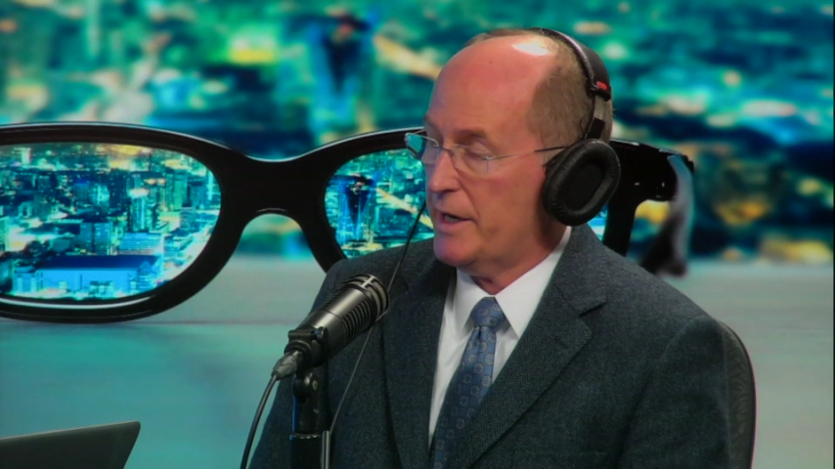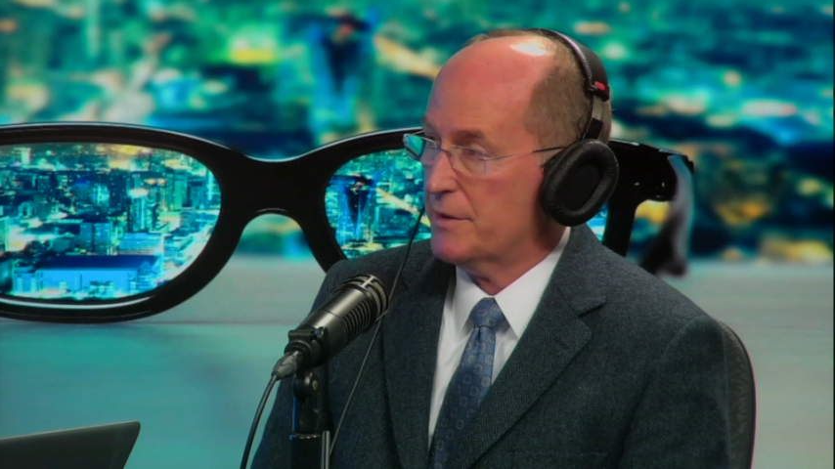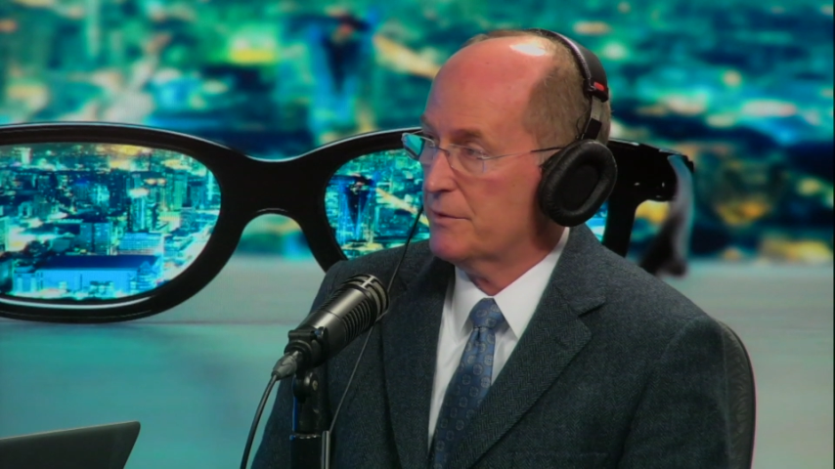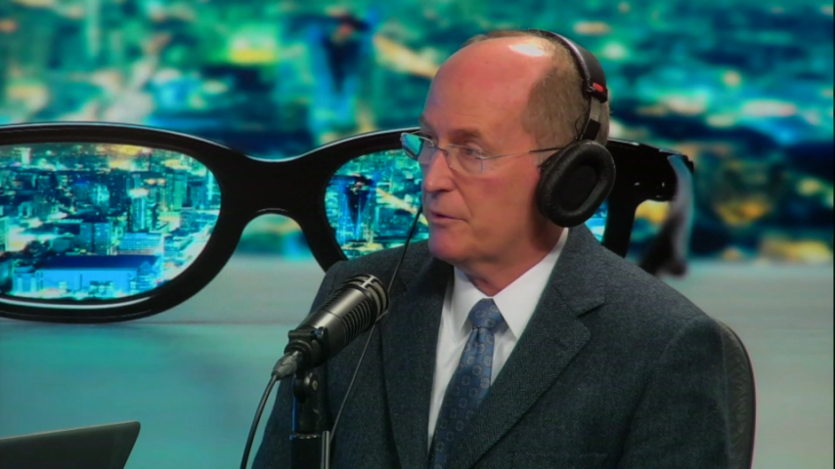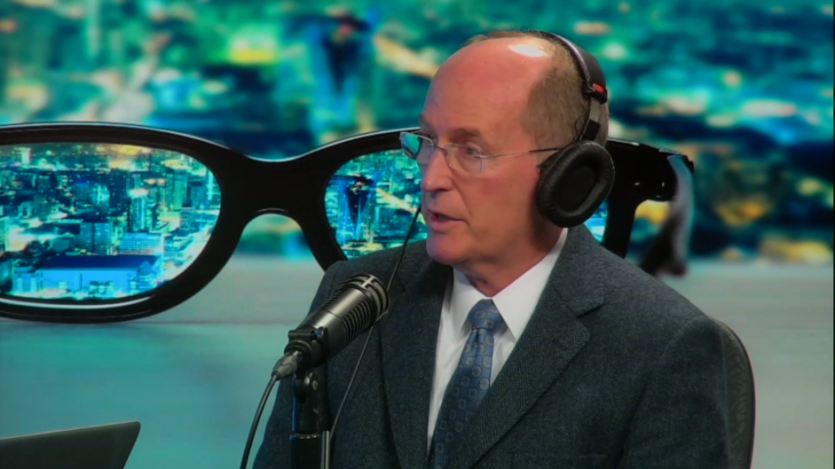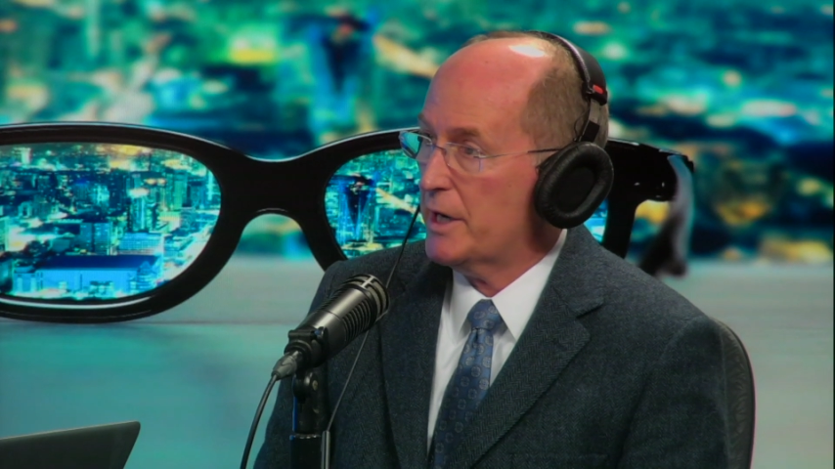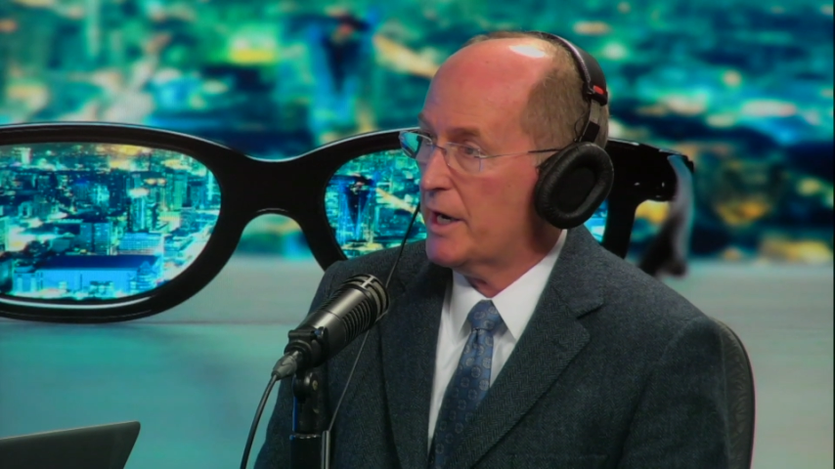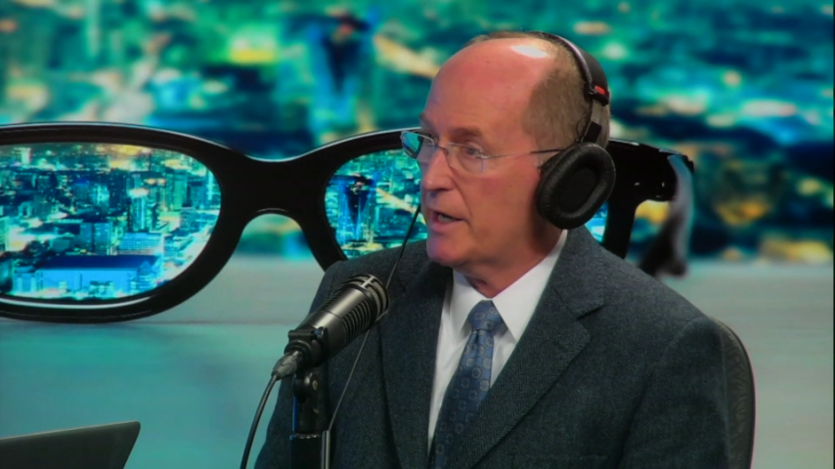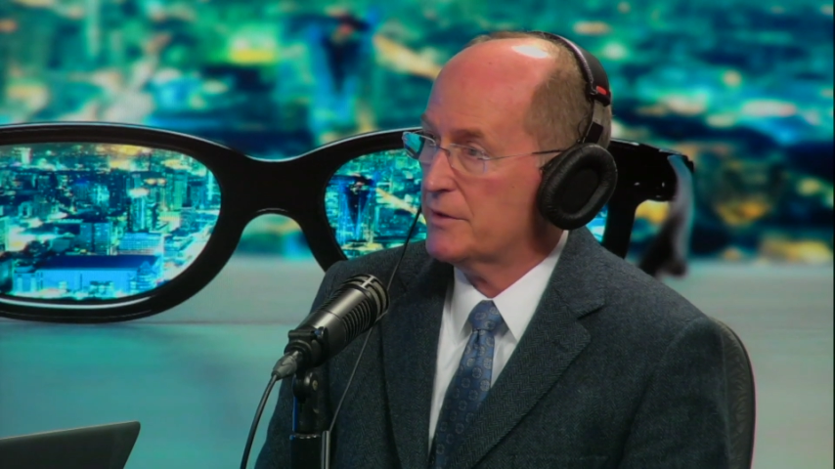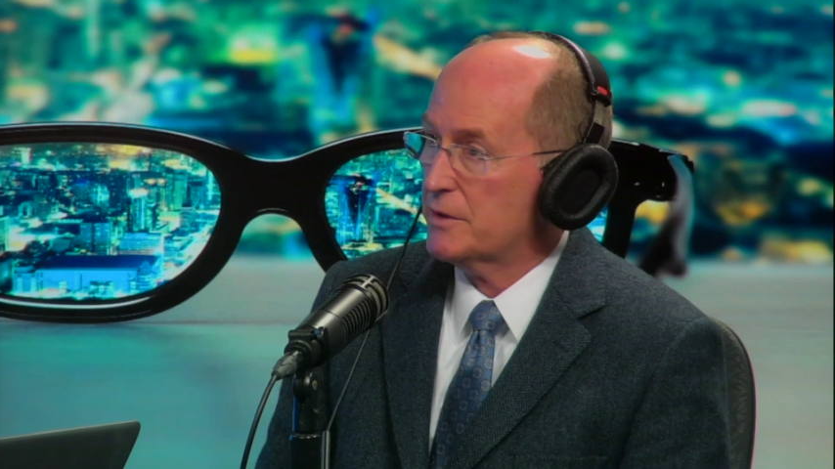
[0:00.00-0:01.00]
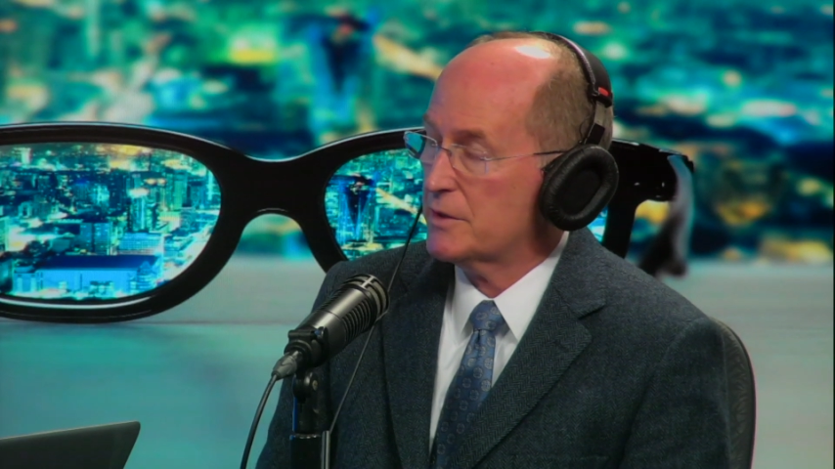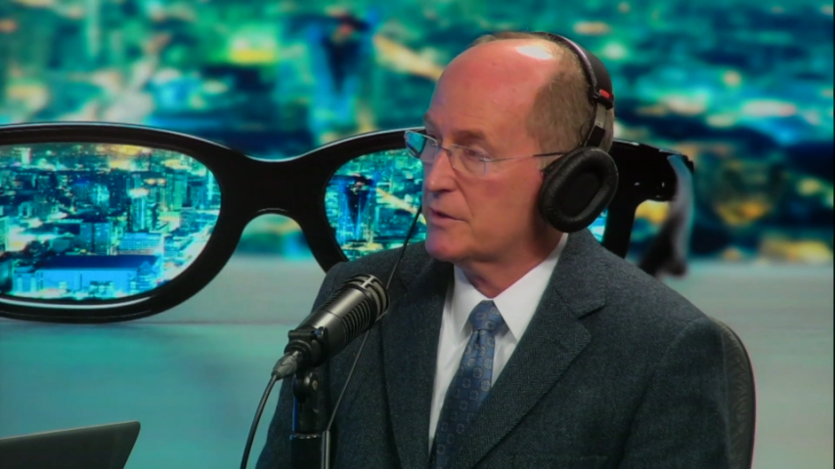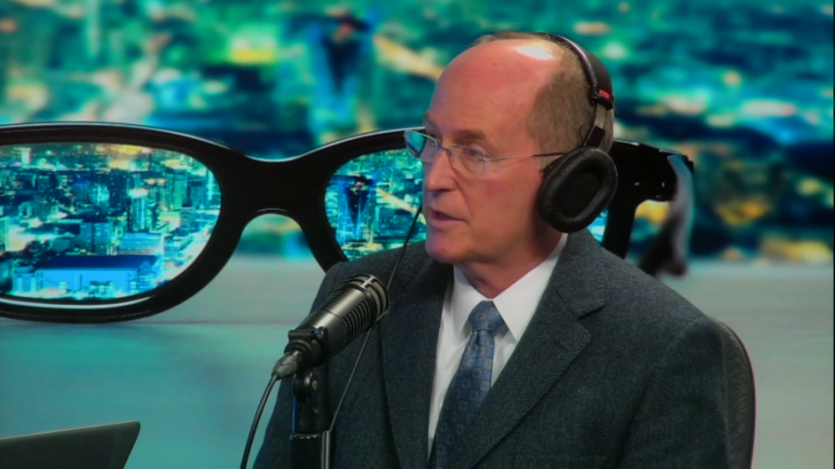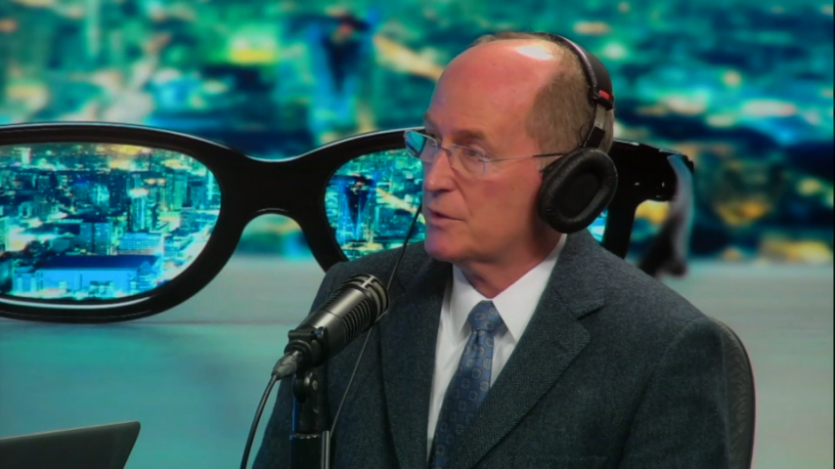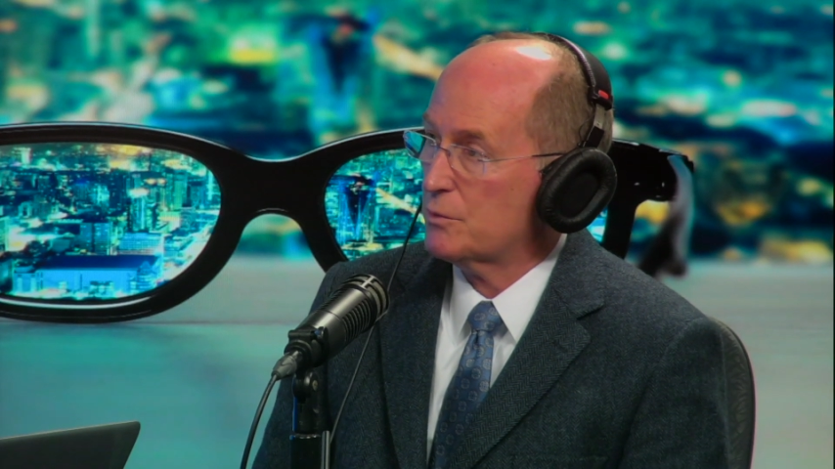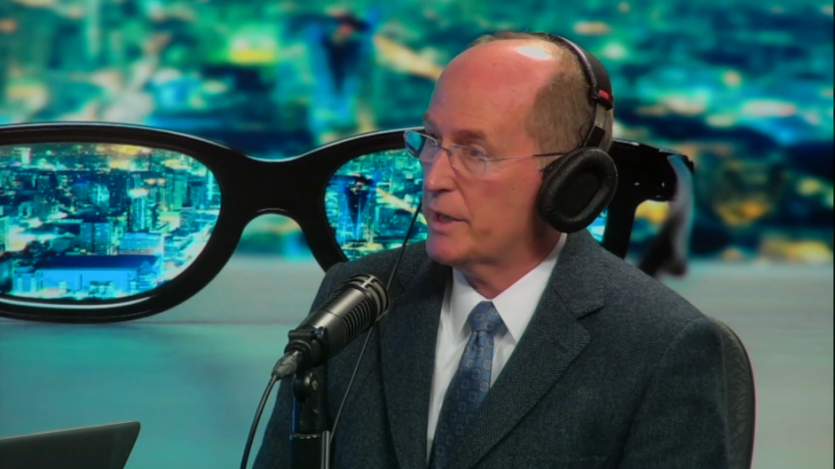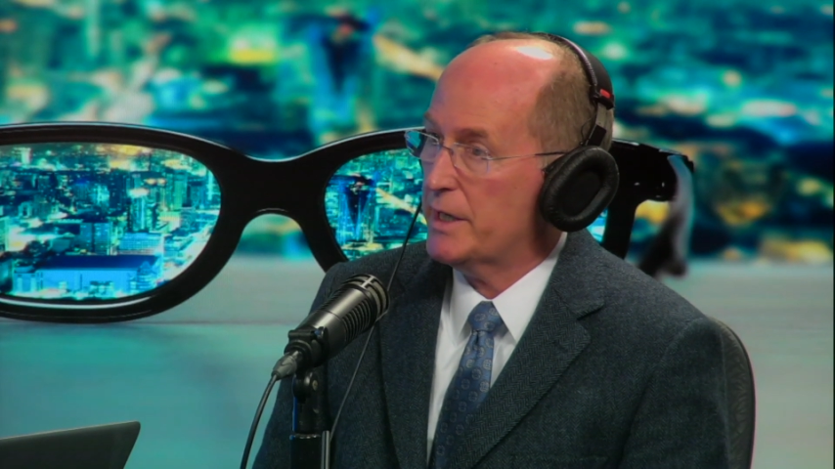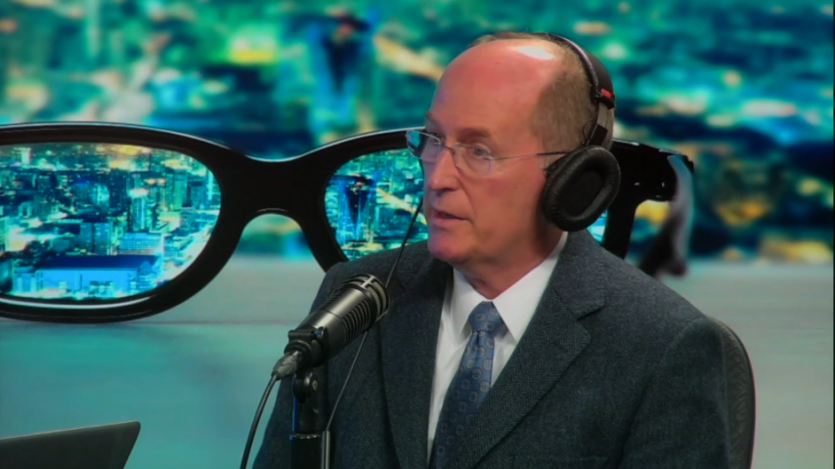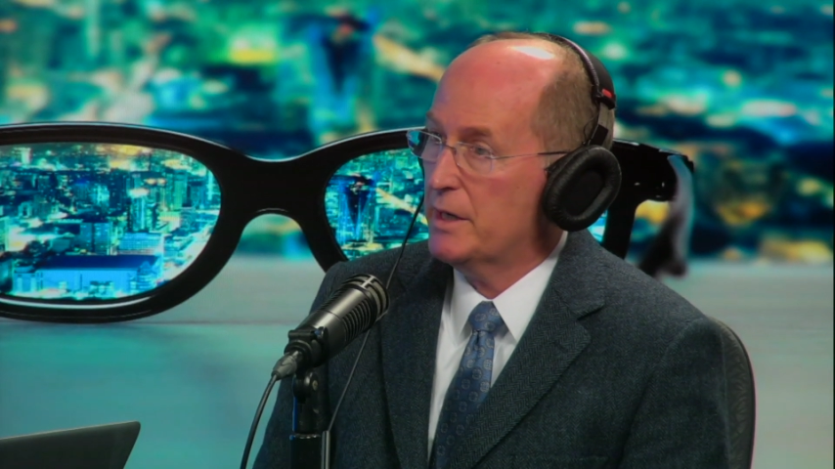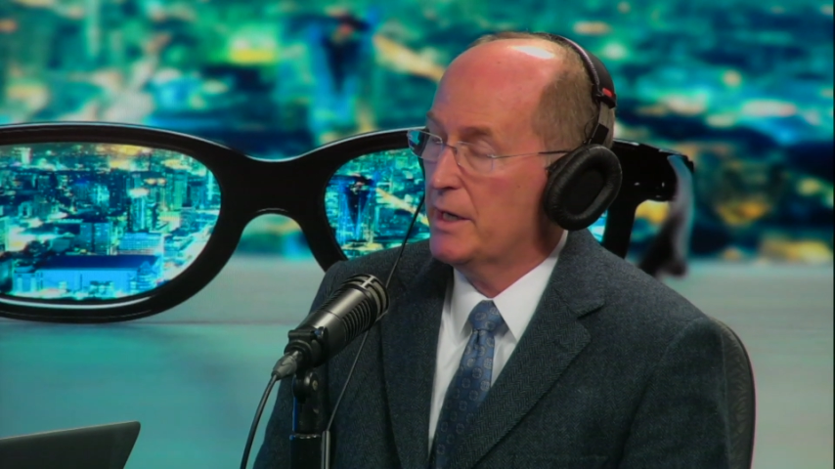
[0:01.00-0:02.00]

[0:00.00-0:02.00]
has a very high success rate,